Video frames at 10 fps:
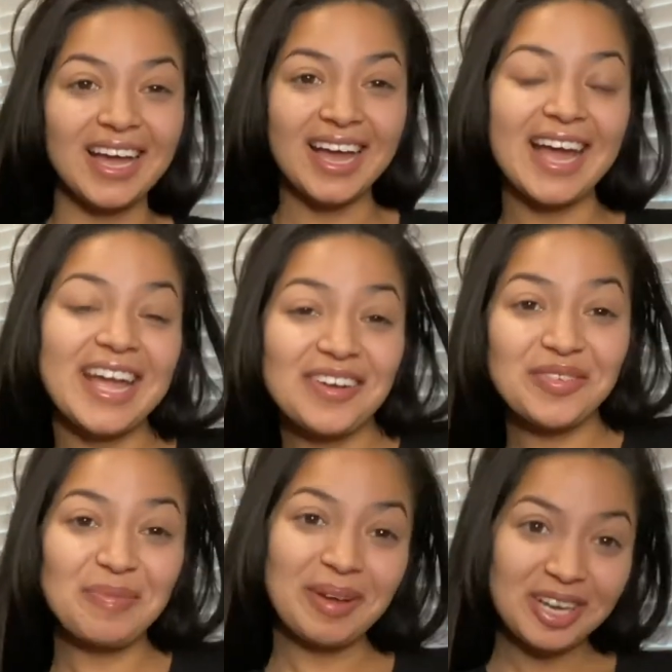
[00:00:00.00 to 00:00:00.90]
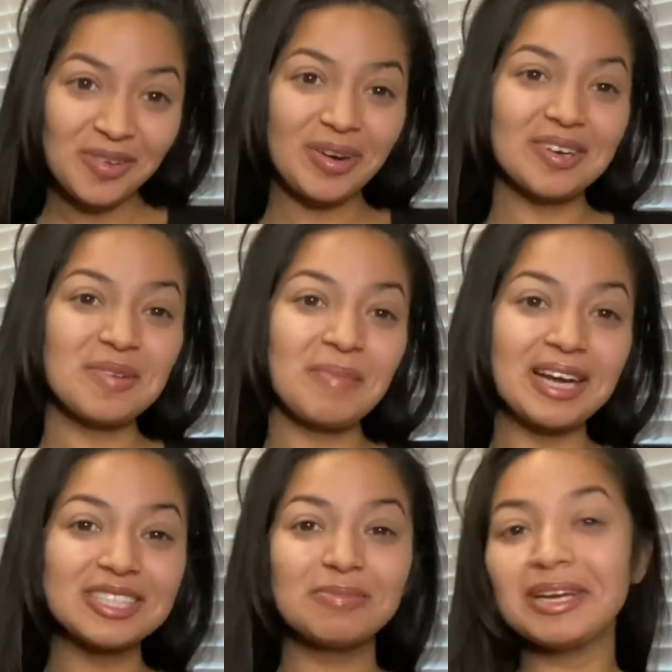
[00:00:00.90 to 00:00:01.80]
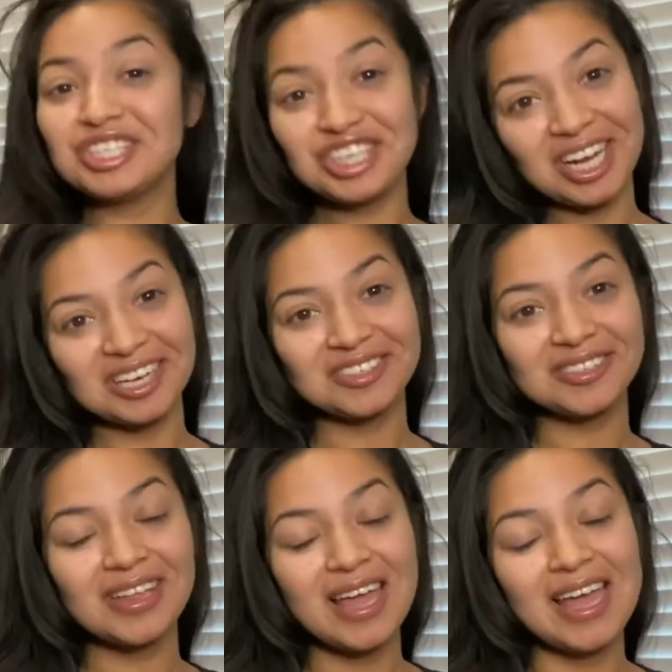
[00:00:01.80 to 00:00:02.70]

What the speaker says: Hey everybody, welcome back to my channel.